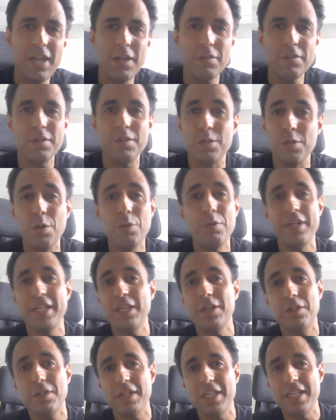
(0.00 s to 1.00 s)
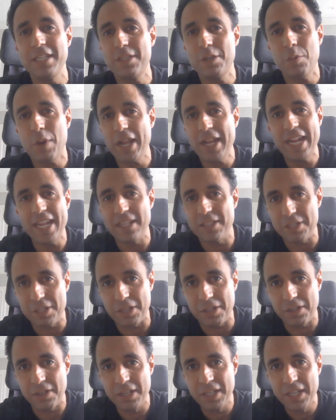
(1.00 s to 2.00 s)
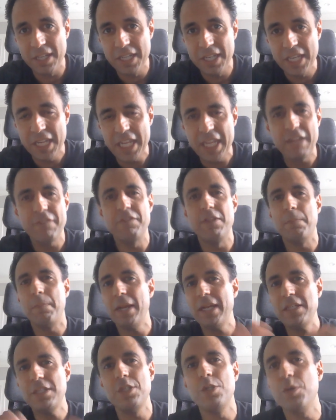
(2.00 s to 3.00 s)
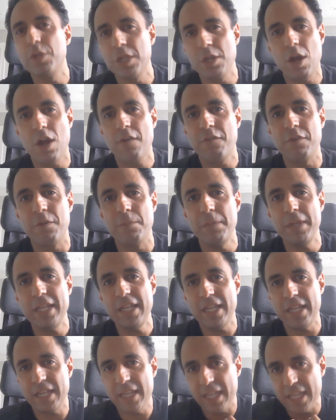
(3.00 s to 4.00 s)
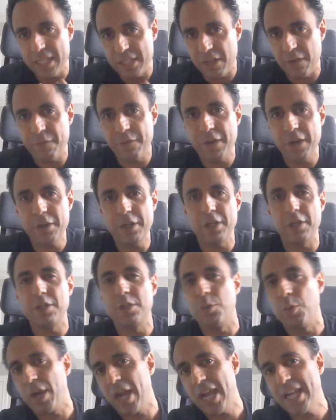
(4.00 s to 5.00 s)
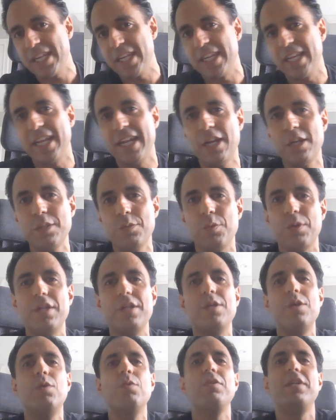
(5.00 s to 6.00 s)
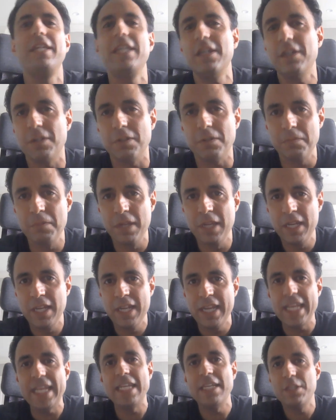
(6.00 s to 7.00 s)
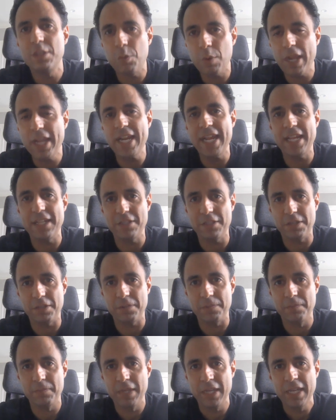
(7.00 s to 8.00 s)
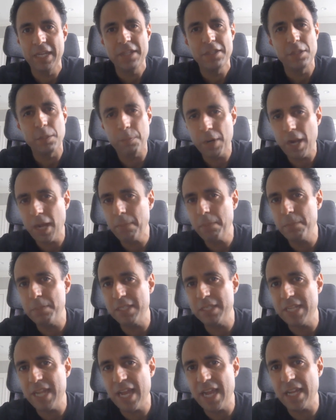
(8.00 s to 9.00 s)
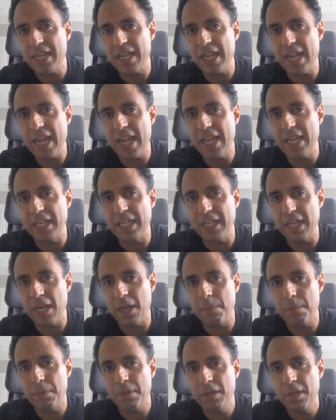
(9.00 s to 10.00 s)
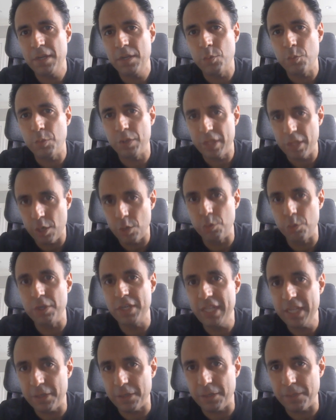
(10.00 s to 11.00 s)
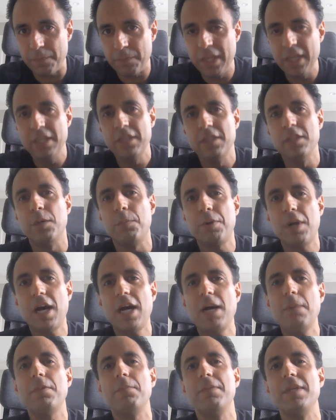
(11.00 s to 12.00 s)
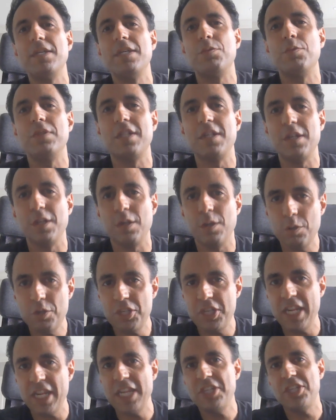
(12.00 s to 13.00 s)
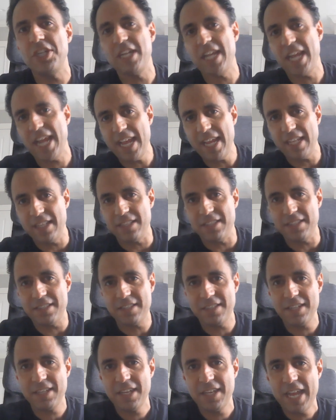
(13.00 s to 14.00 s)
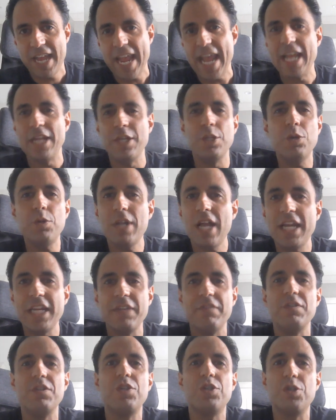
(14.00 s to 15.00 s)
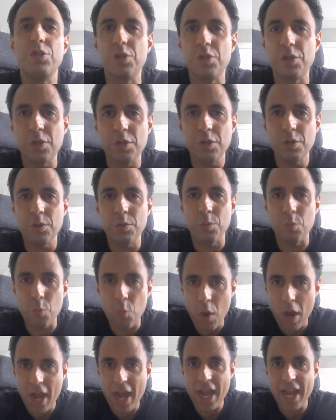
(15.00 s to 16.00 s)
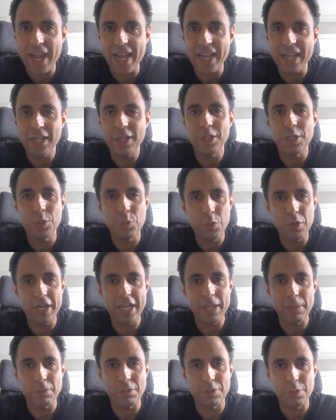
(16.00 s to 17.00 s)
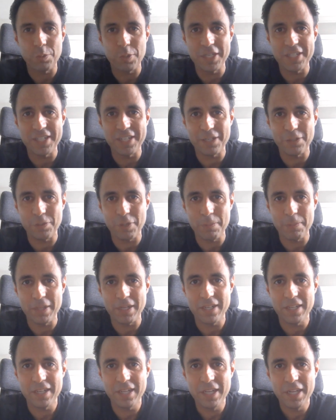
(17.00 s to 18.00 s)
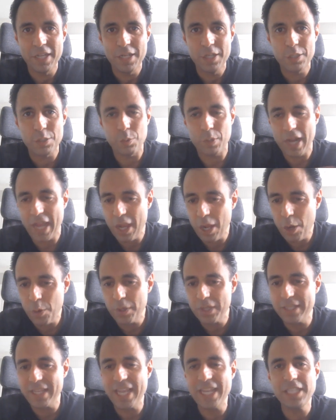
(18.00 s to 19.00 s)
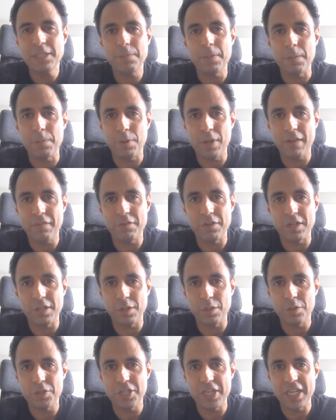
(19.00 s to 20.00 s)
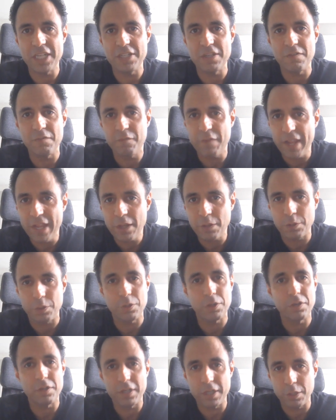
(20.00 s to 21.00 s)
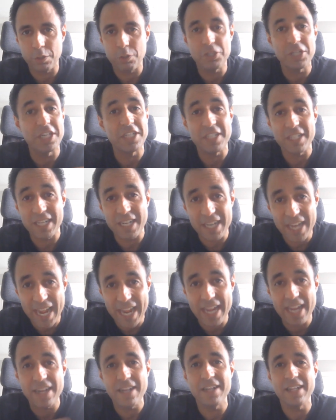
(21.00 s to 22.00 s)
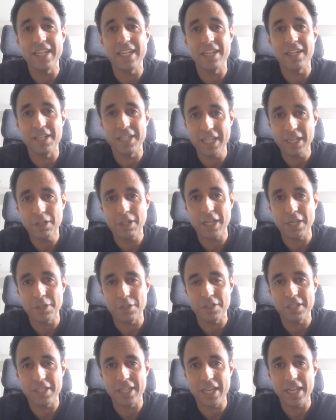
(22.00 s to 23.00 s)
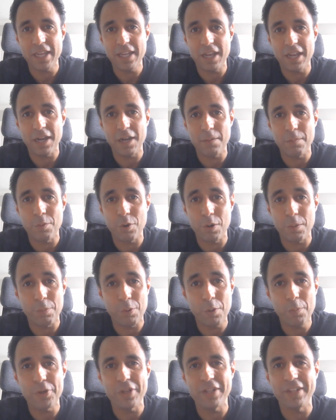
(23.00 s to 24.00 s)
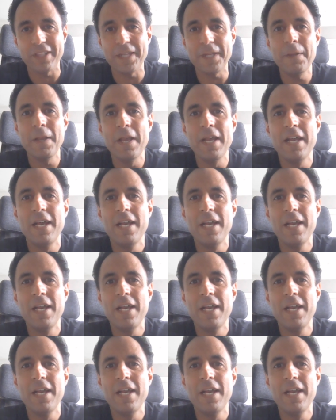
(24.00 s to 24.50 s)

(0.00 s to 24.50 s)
else, no deal is the right answer. If the best you can offer me is inferior to what I can get elsewhere, no deal is the right answer. The problem is not ending up with a no deal. The problem is when the negotiation ends and you're not even sure why you weren't able to reach an agreement. So what I always ask people after a negotiation failed or a negotiation didn't end in a deal, I should say, more appropriately,